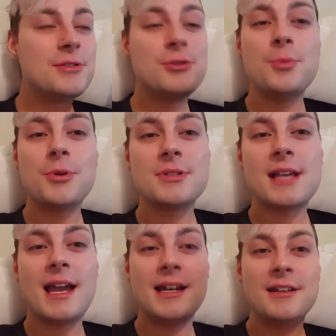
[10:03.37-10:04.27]
super
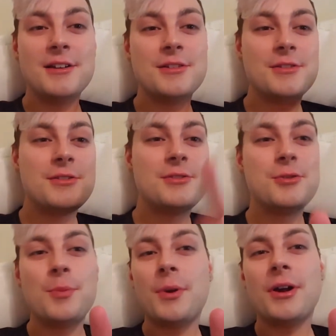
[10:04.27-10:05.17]
sane,
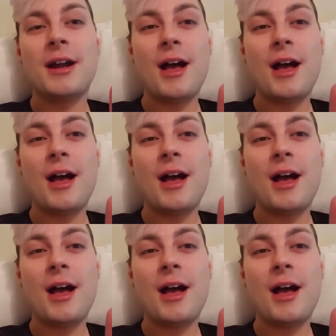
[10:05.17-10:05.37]
super